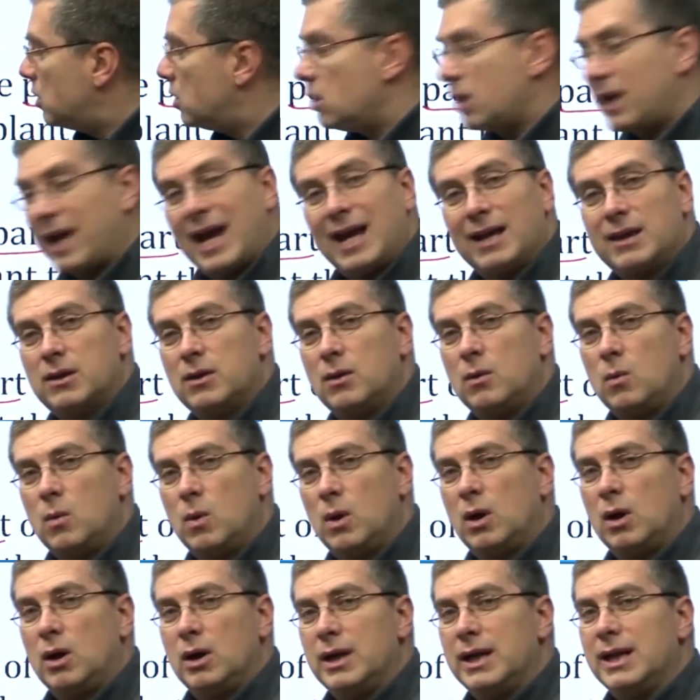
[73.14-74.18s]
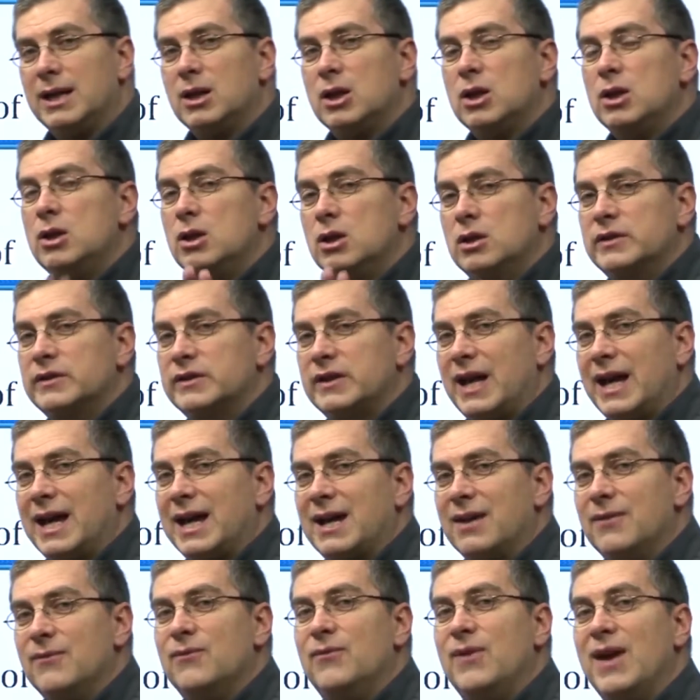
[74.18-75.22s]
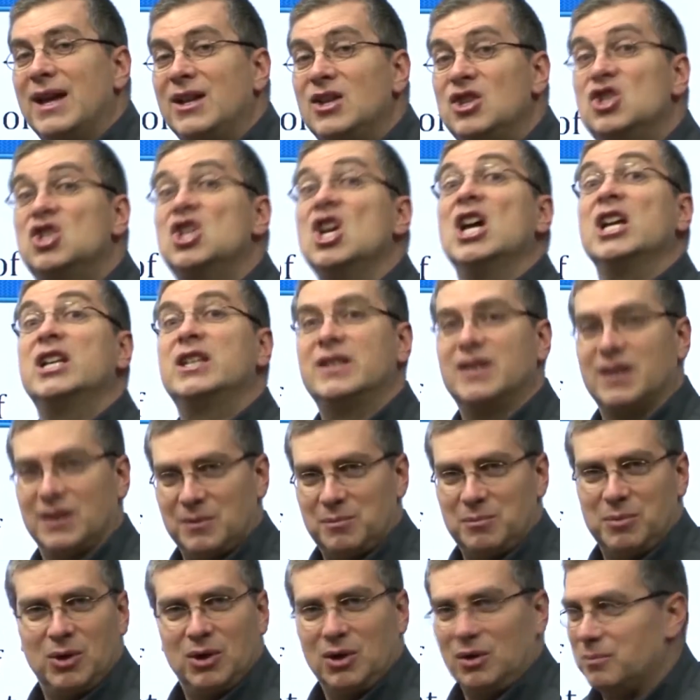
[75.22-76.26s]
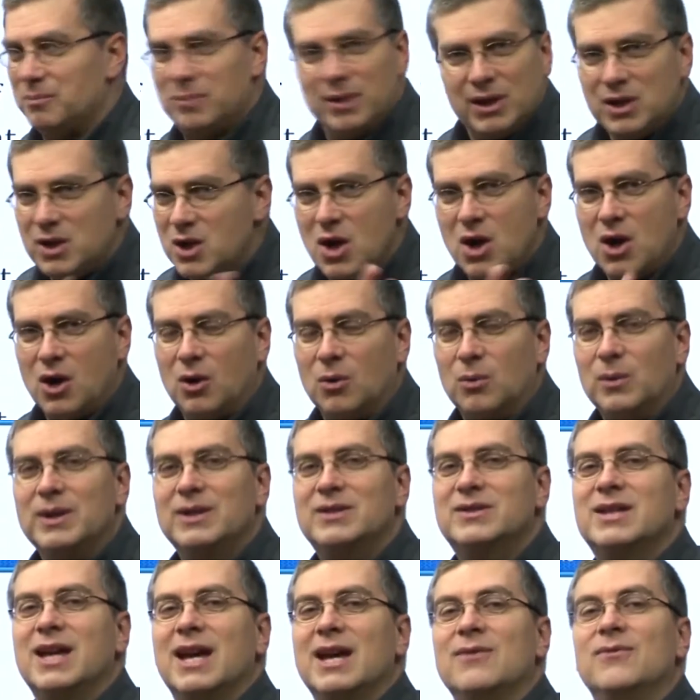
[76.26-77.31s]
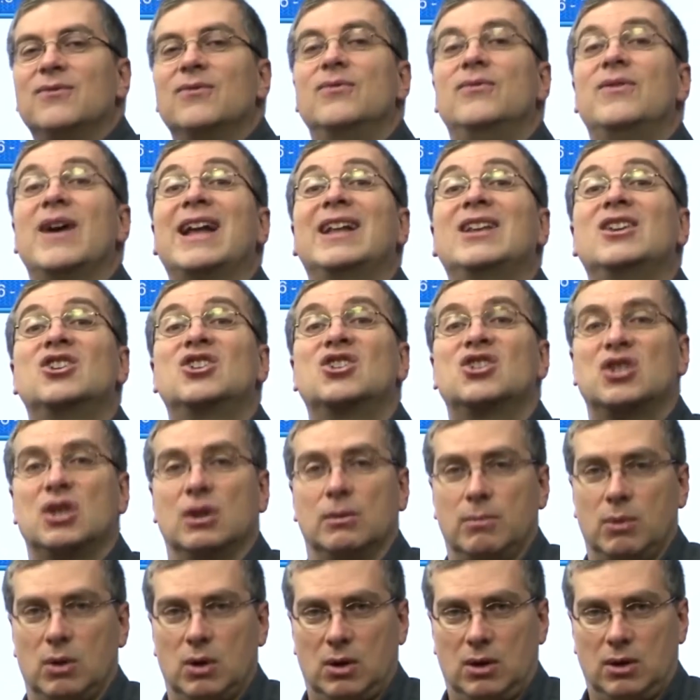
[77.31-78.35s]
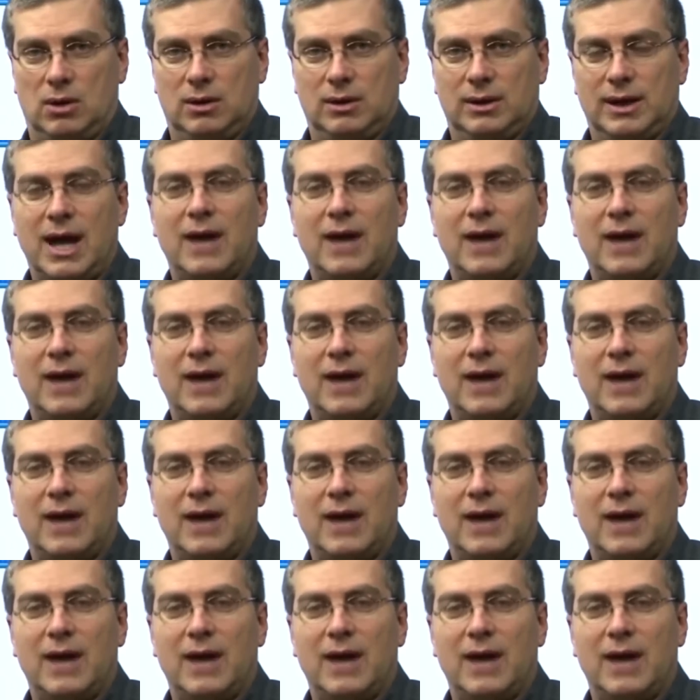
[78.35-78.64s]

look at the word, it looks like vegetable, but no, we say vegetable.